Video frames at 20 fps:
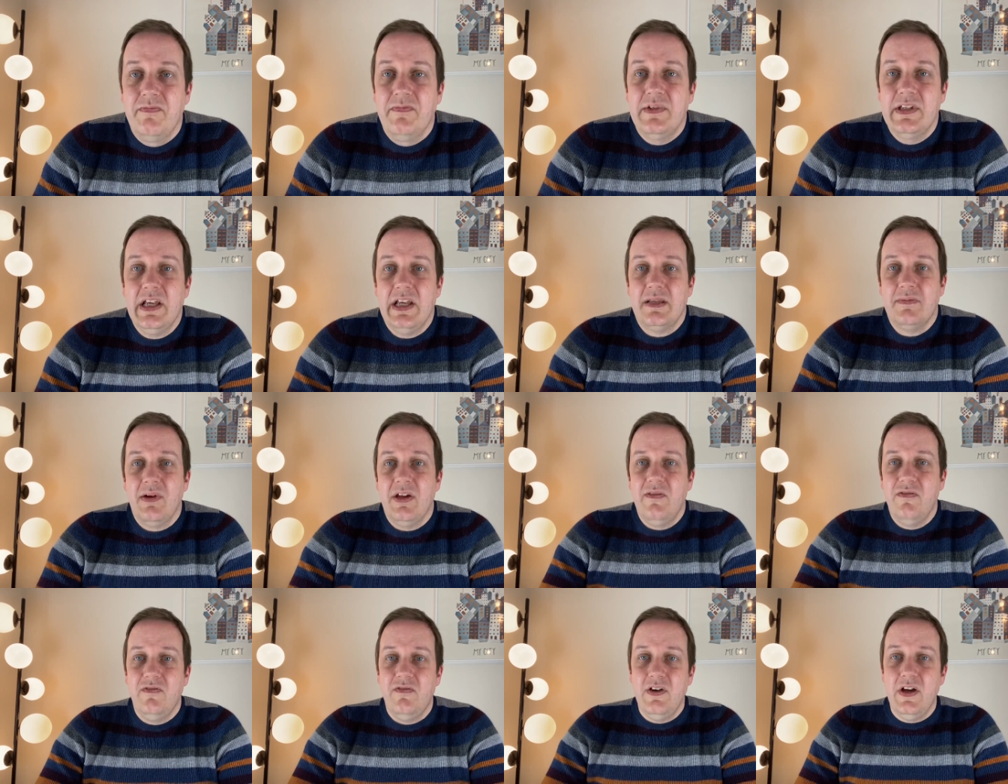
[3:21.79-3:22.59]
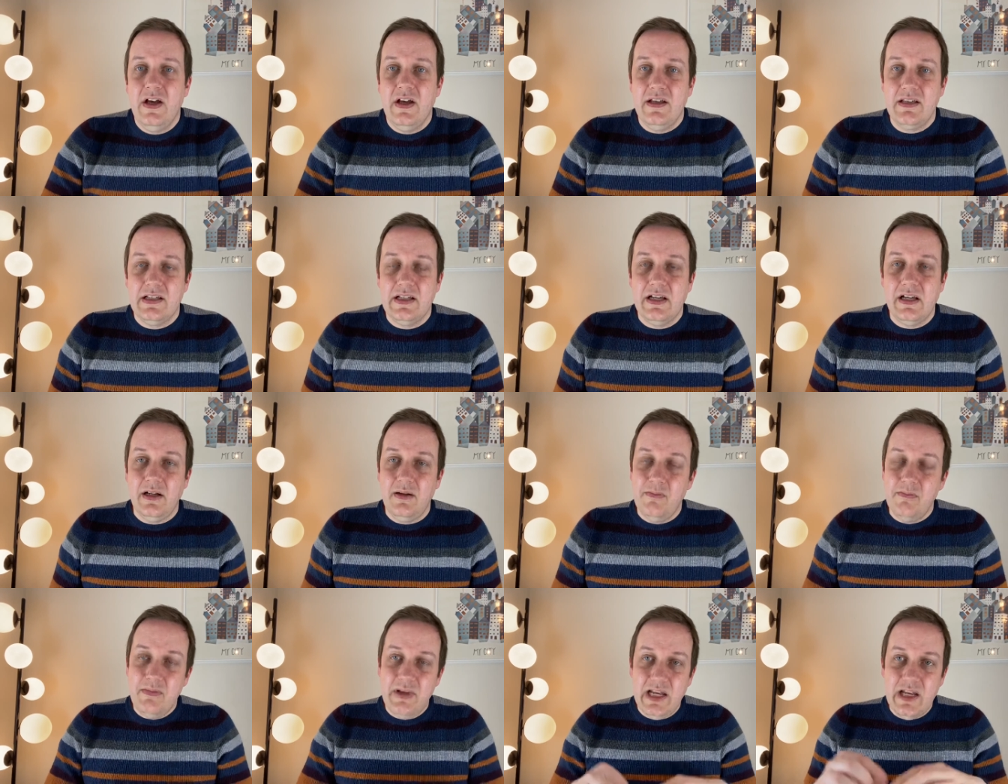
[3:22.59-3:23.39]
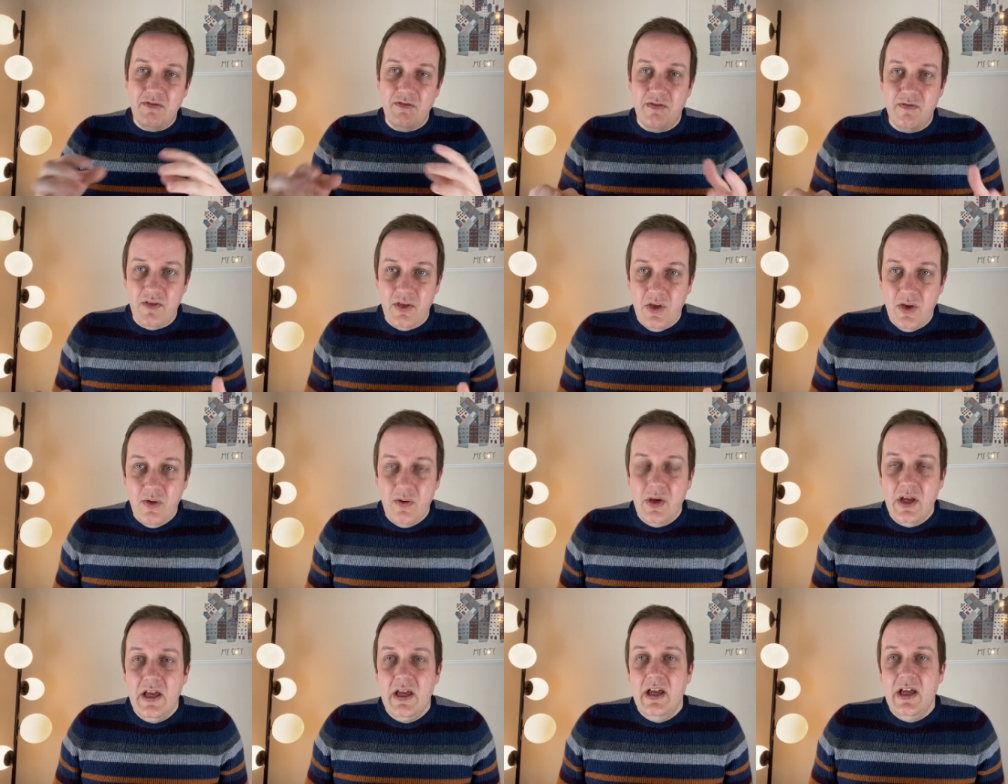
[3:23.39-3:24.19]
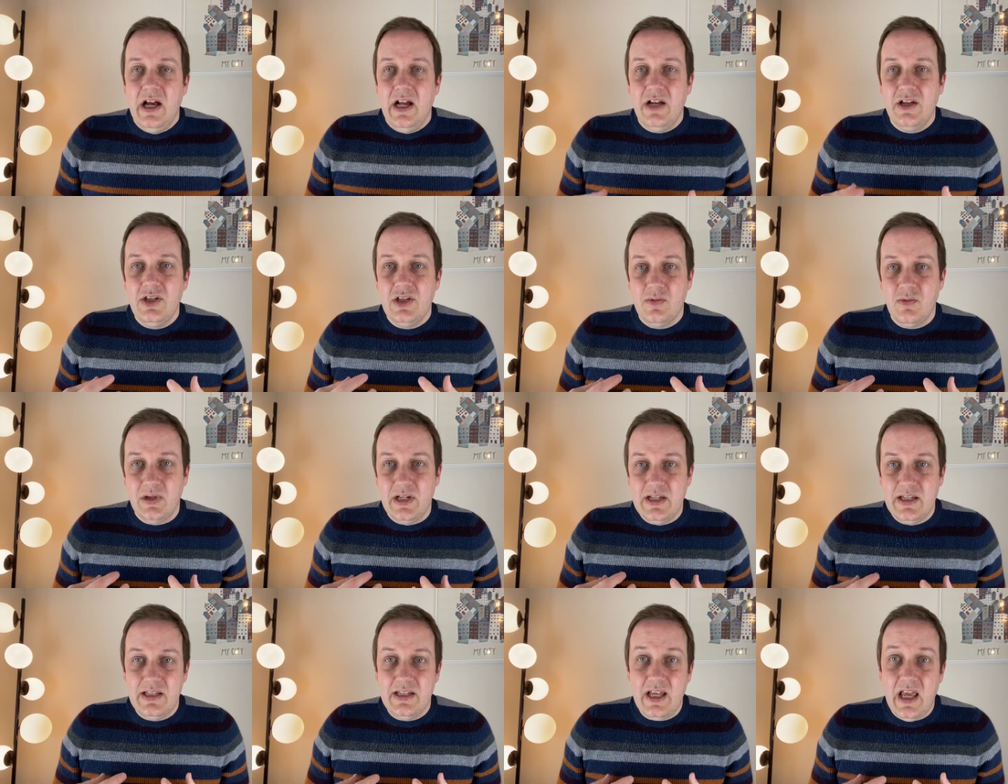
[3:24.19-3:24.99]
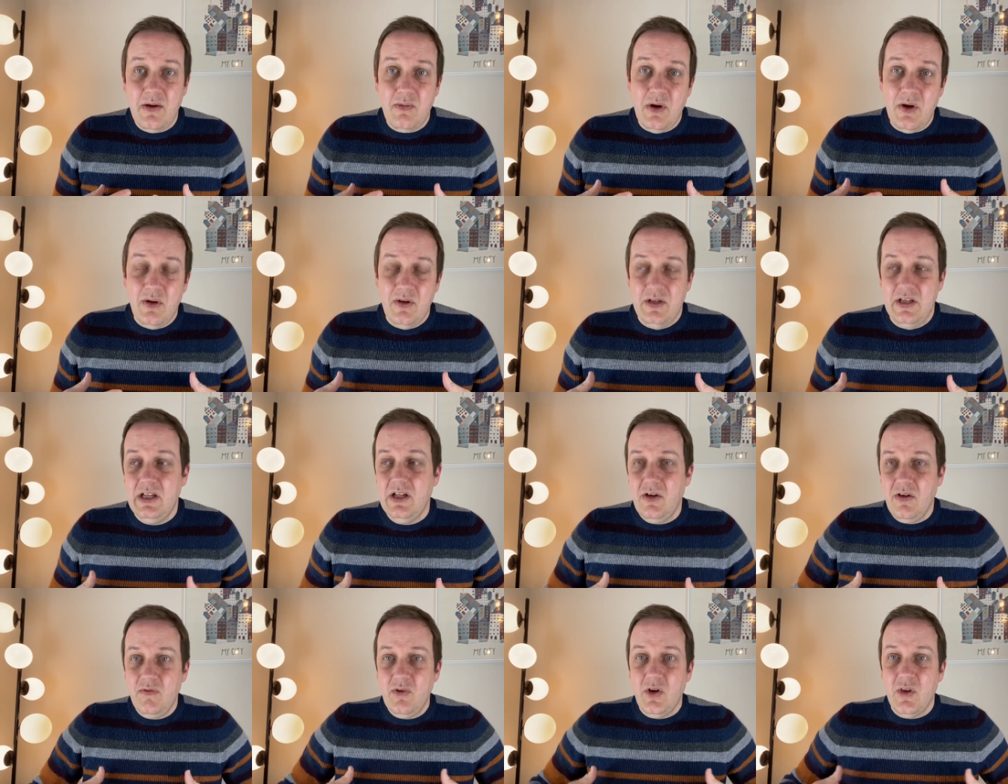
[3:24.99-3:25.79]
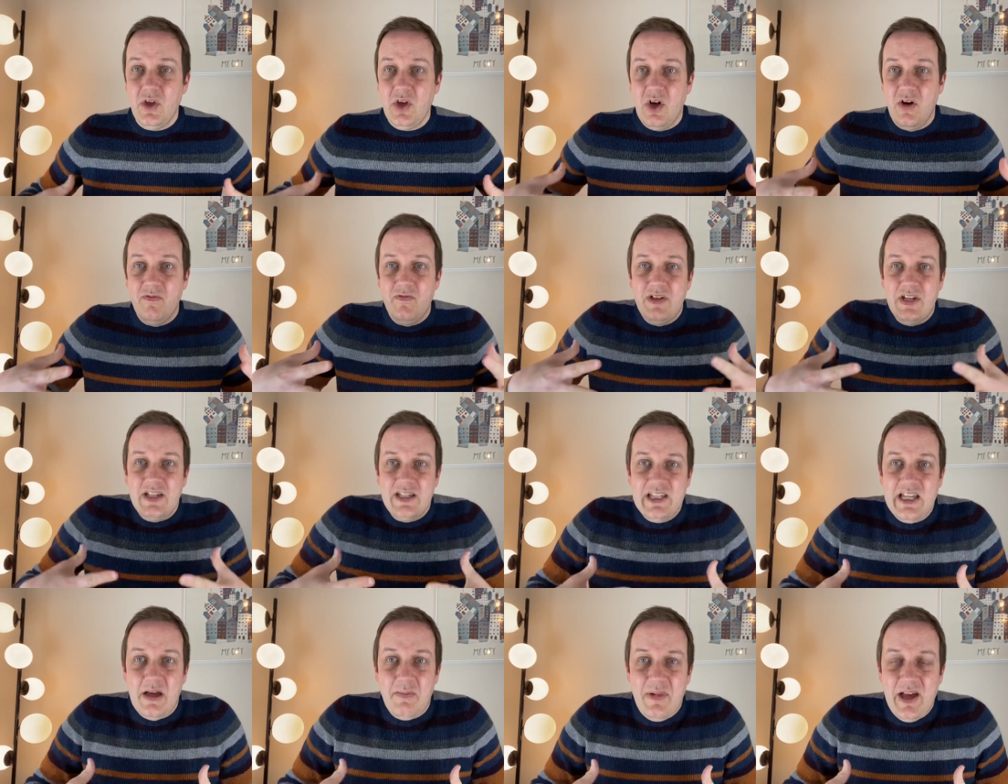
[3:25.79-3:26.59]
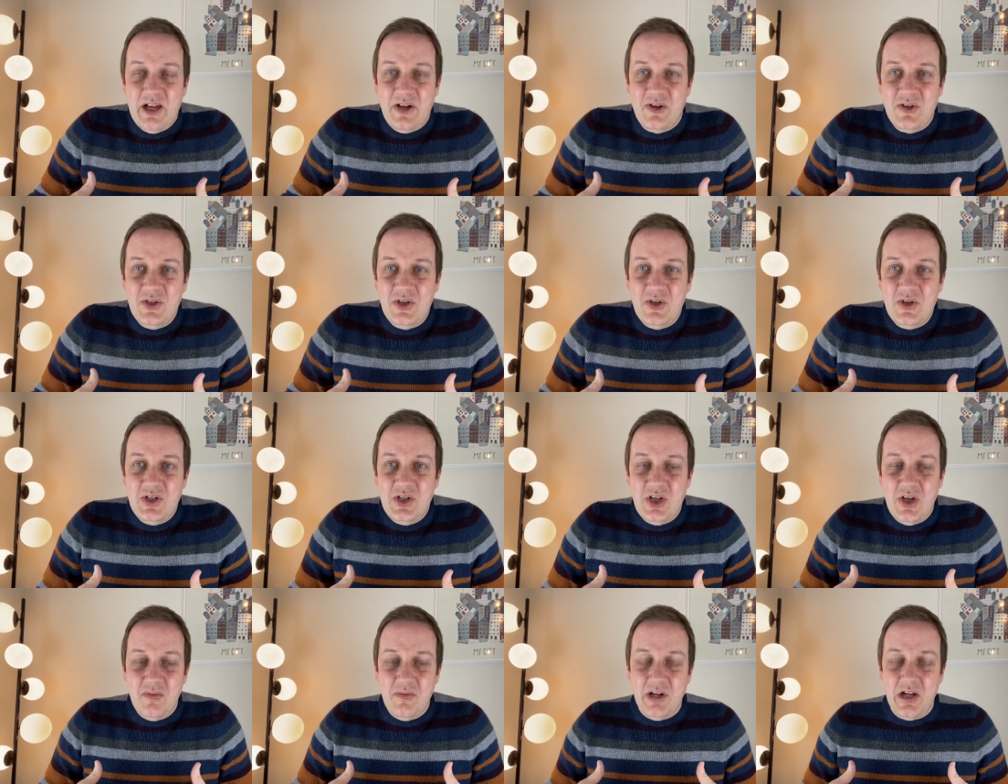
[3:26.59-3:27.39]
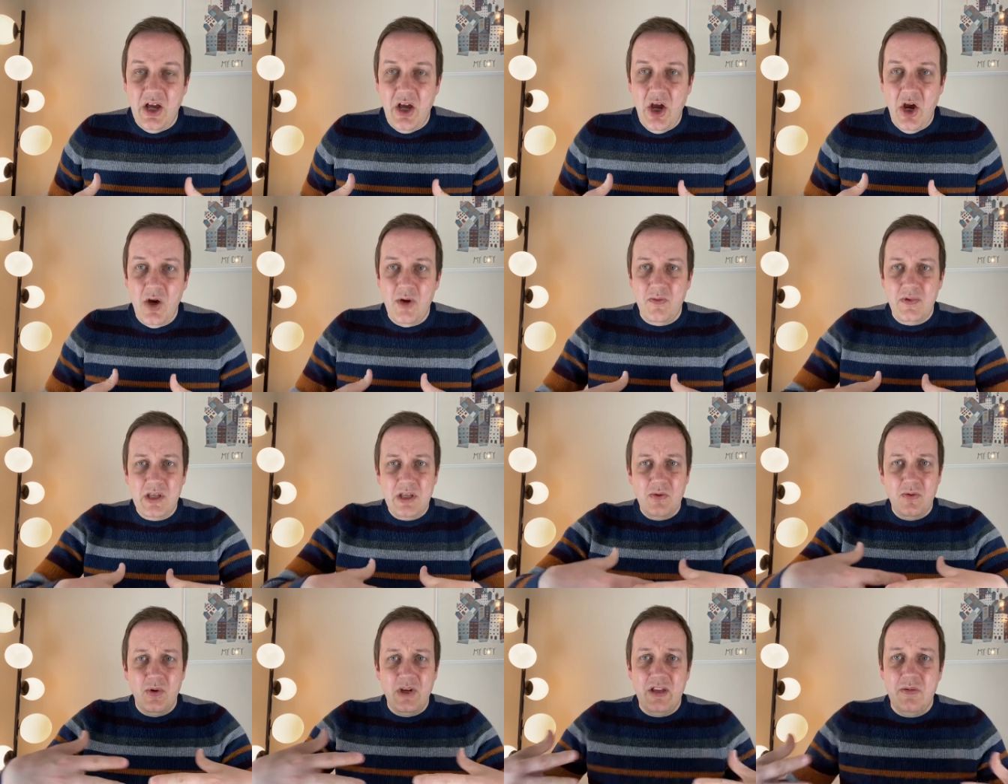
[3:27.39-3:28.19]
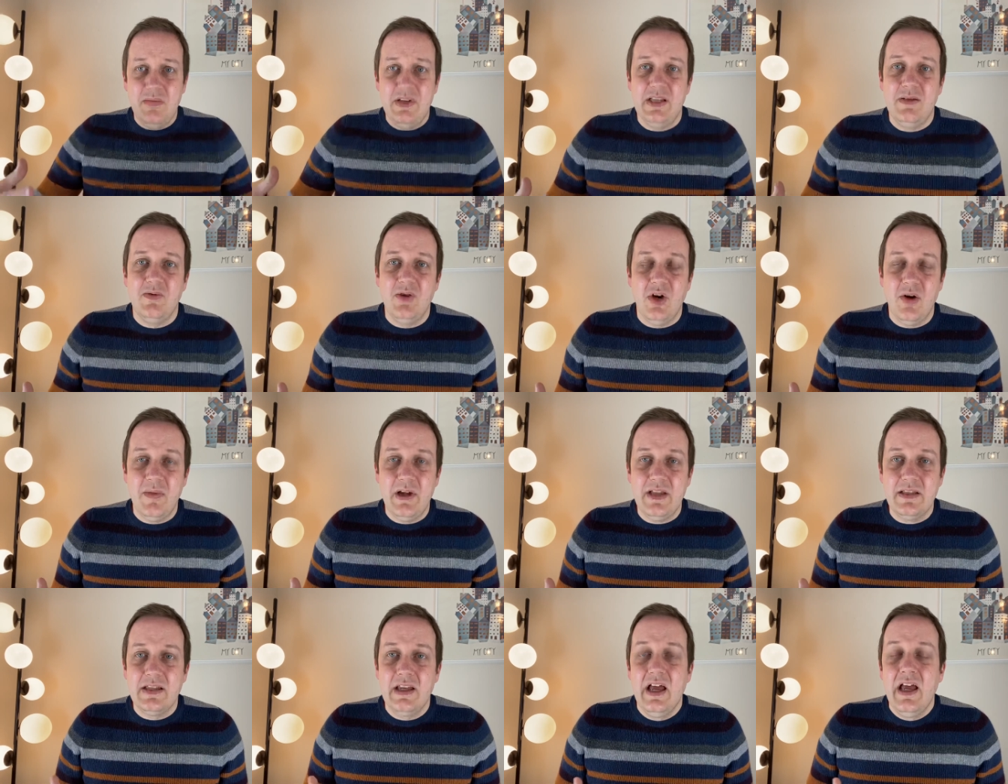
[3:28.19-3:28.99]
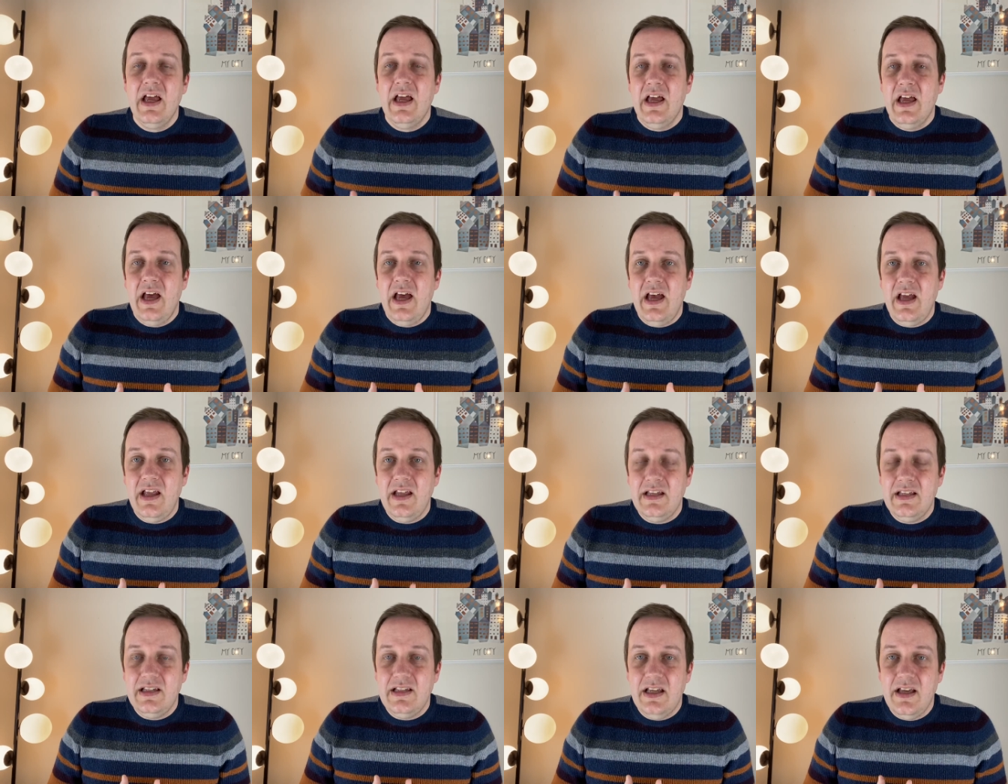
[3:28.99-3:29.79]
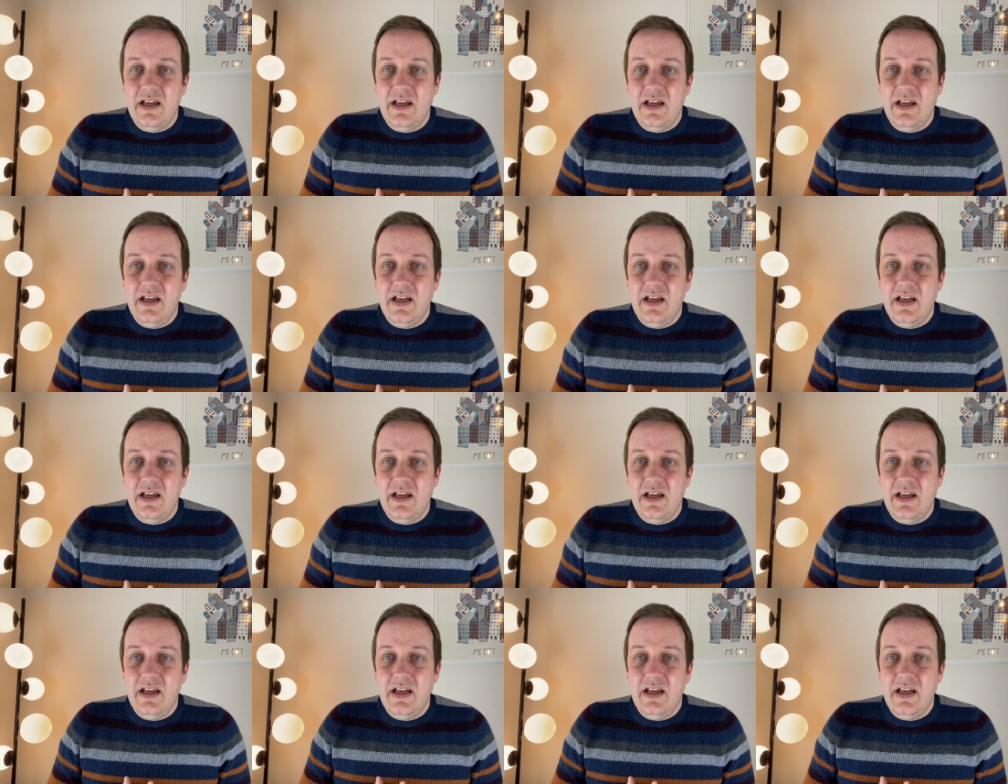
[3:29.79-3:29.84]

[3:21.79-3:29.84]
So that's my first little mini review, and I just wanted to say, well, you know, I've got the confidence to get back on YouTube, and I hope that you will give me some comments, and